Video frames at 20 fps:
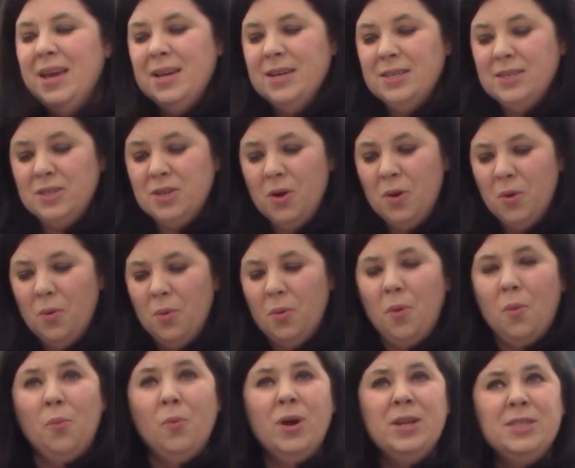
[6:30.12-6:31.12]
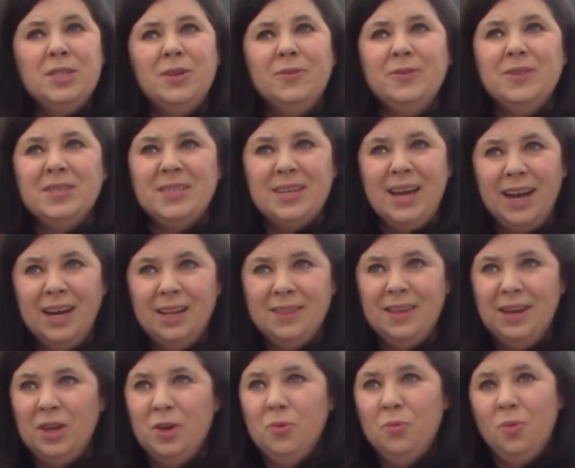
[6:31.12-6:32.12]
So once you've decided
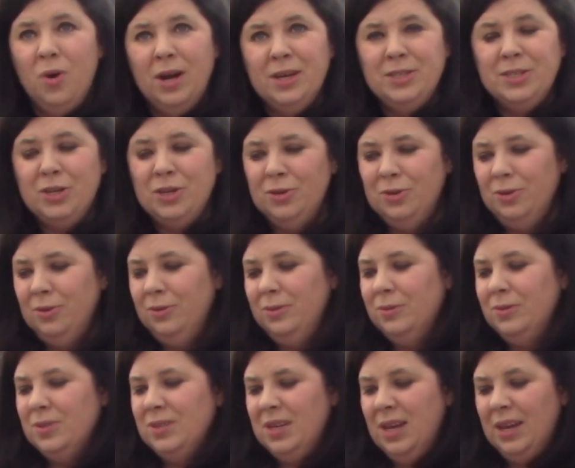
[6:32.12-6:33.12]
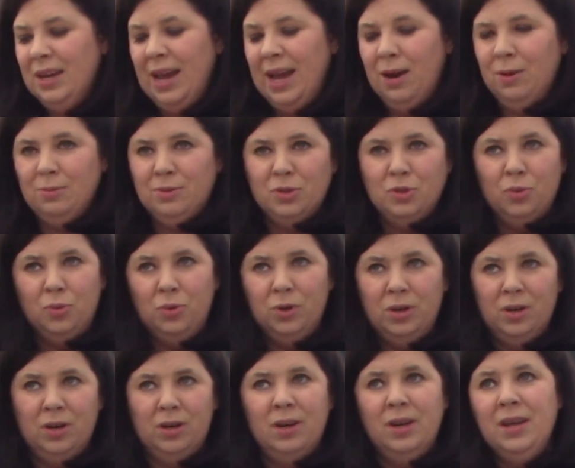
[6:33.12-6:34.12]
that you want to use an
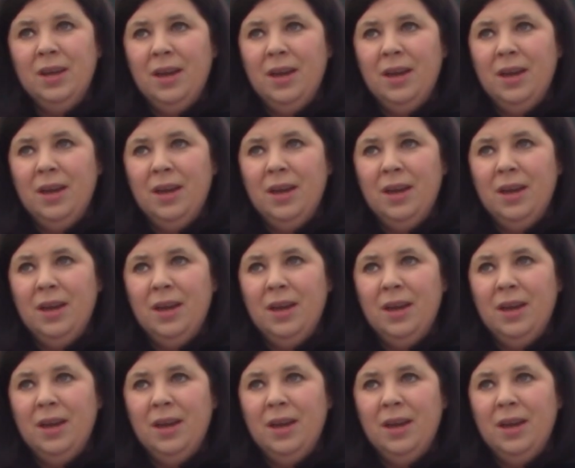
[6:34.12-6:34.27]
outdoor